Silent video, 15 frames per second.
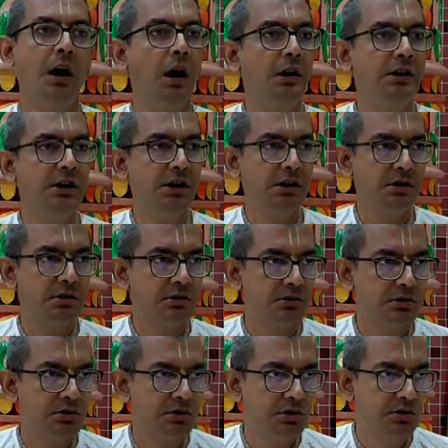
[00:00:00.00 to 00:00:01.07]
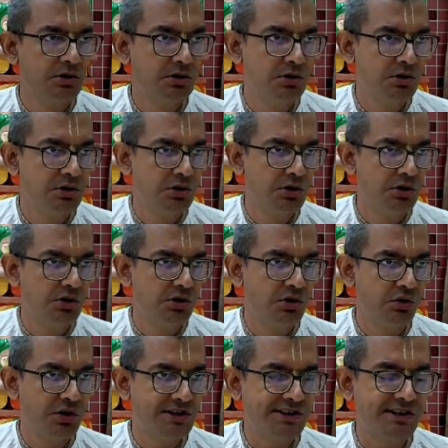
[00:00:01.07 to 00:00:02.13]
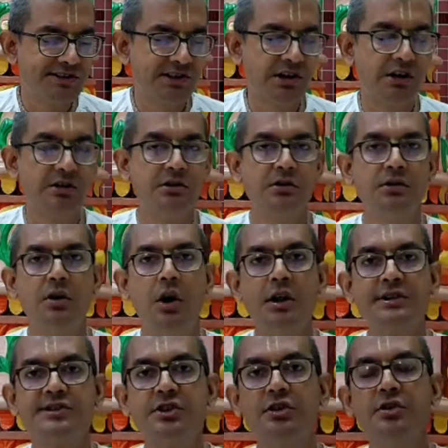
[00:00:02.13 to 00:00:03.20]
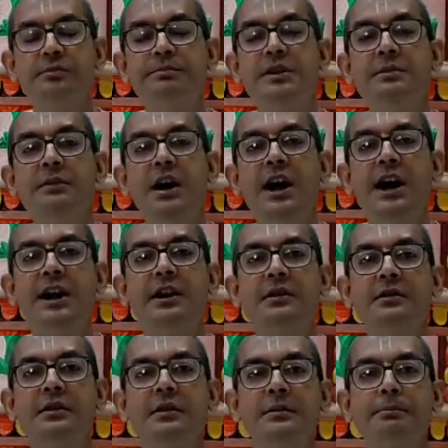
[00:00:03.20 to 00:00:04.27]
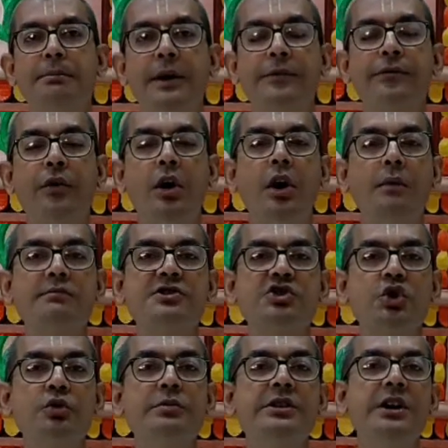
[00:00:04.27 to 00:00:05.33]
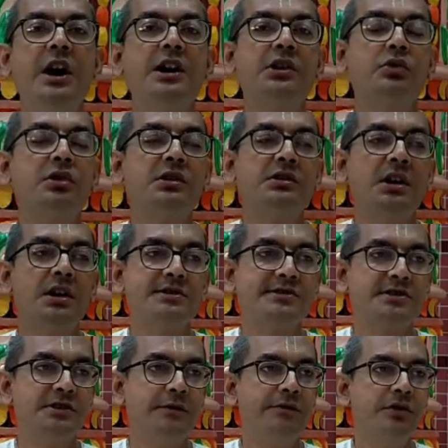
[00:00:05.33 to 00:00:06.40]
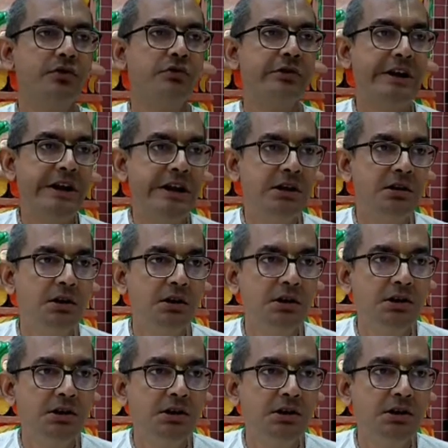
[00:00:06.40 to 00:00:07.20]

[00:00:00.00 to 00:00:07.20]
Earlier to this incident, also Bhima had performed so many Herculean tasks. If you read